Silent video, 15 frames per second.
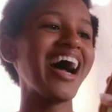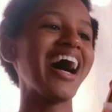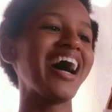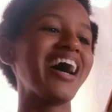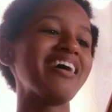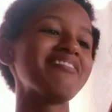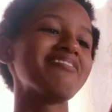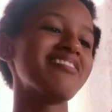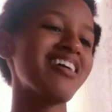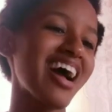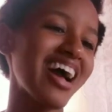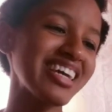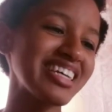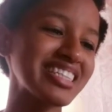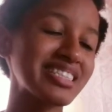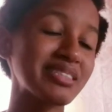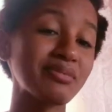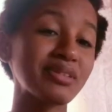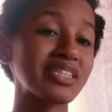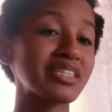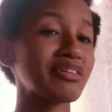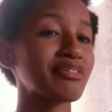Alright. It
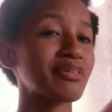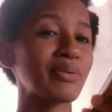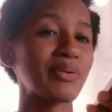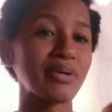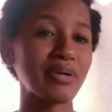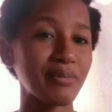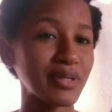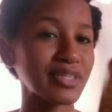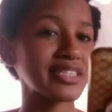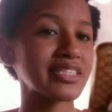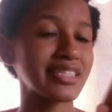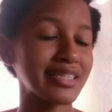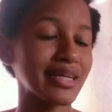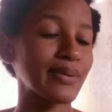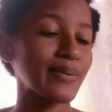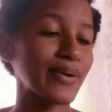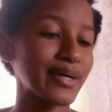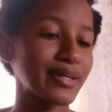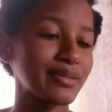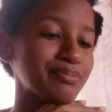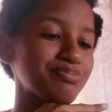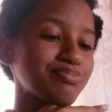didn't really work, but it's a
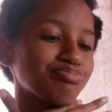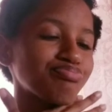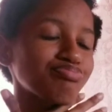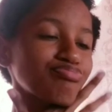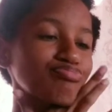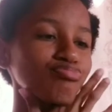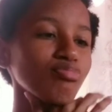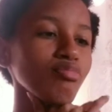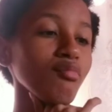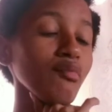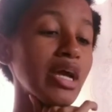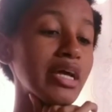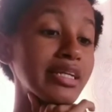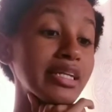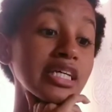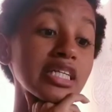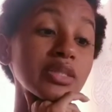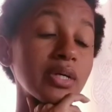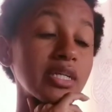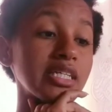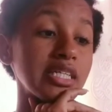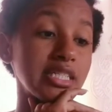one. Next
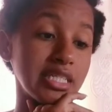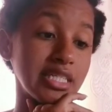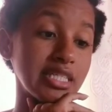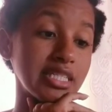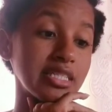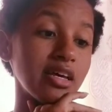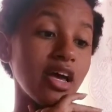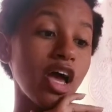one is